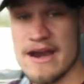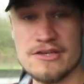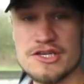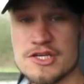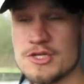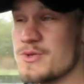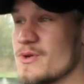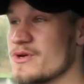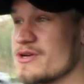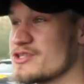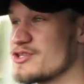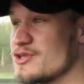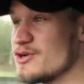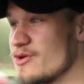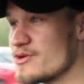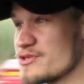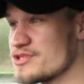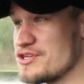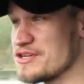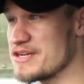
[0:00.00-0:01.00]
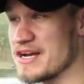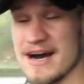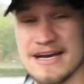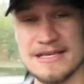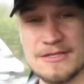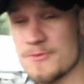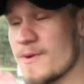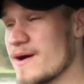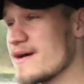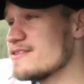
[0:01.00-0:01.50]
And I just want to talk to you
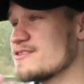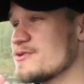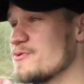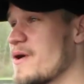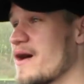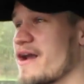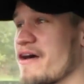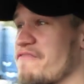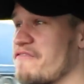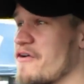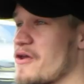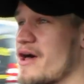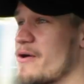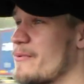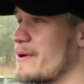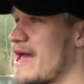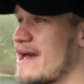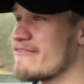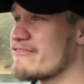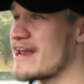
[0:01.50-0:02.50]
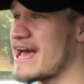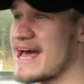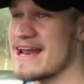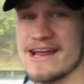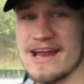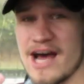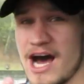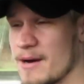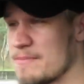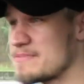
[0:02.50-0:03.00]
guys one-to-one. I feel like we haven't
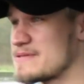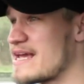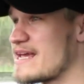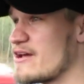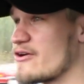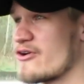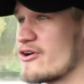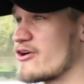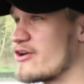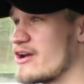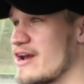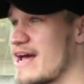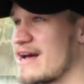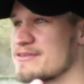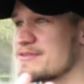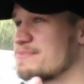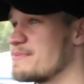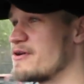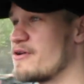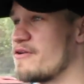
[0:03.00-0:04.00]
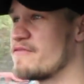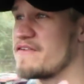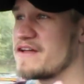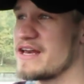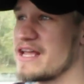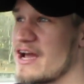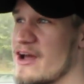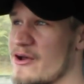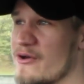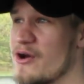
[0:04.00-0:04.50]
had an update or an announcement or
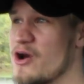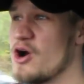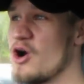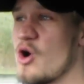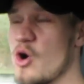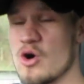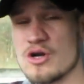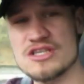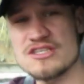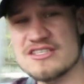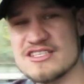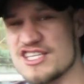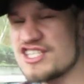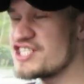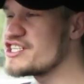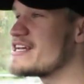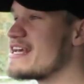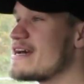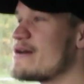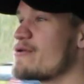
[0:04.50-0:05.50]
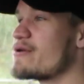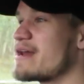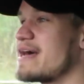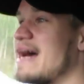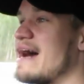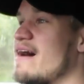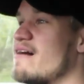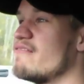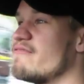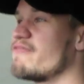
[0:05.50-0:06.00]
video or just a chilled
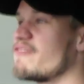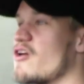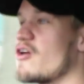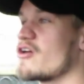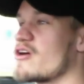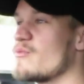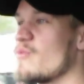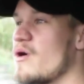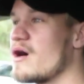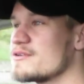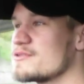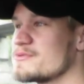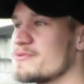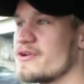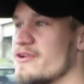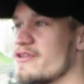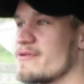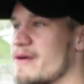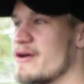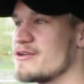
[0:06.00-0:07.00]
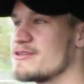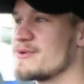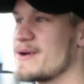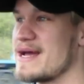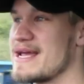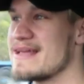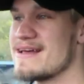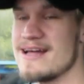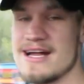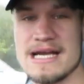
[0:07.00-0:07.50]
out vlog. And whilst we're on the
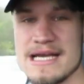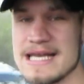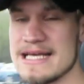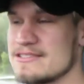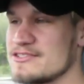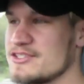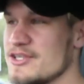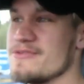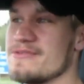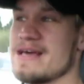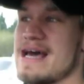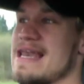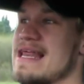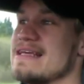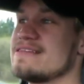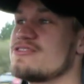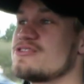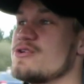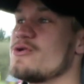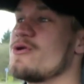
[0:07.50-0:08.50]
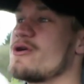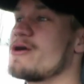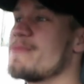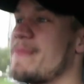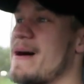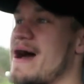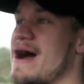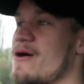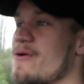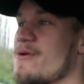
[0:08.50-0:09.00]
motorway, let's do that. Let's talk
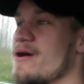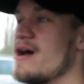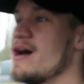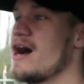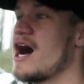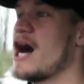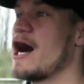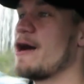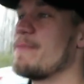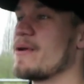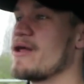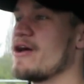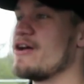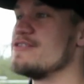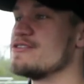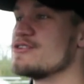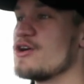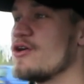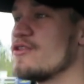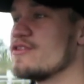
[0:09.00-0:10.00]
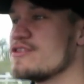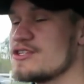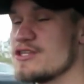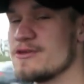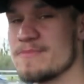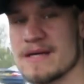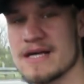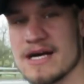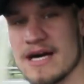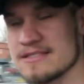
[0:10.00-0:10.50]
about uploads on the
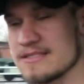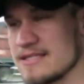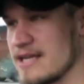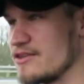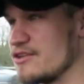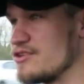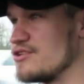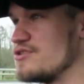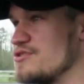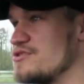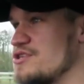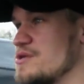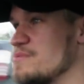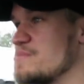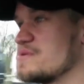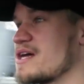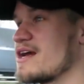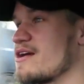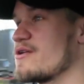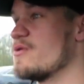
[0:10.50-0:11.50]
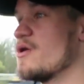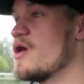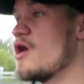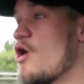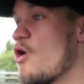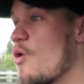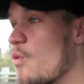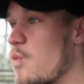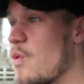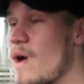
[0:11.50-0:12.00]
Supercars London YouTube channel,
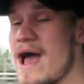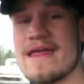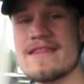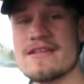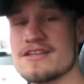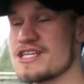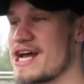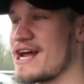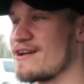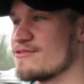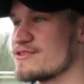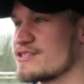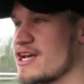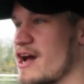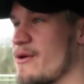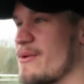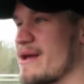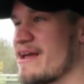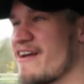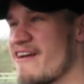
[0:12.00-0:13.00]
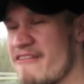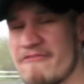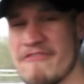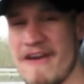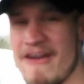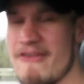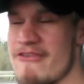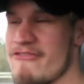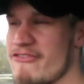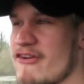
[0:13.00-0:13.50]
where the channel's
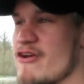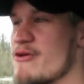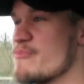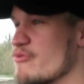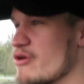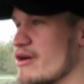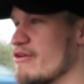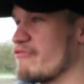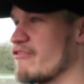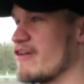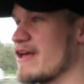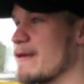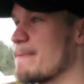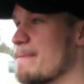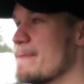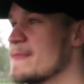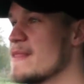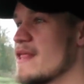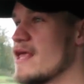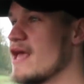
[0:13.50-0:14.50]
going, very, very briefly.